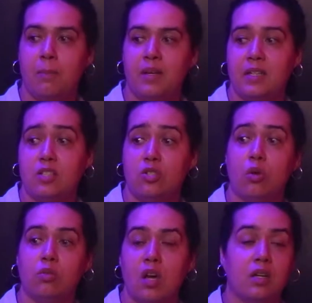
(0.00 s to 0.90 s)
but it's no
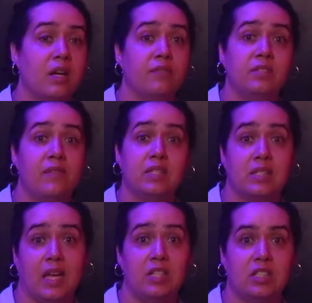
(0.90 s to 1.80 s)
longer of
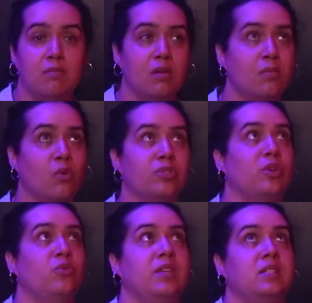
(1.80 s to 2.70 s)
devastation, but more
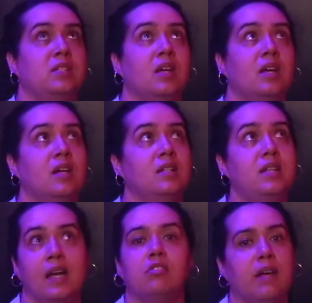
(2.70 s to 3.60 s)
so this
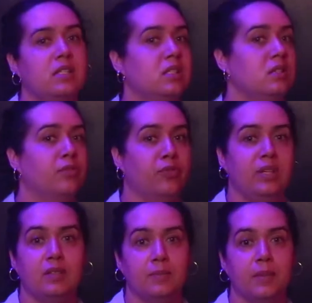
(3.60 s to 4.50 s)
declaration of
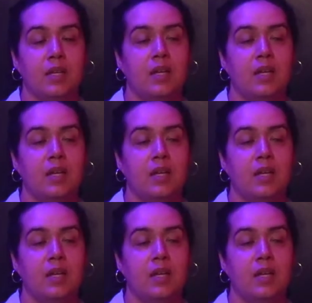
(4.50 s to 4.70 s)
freedom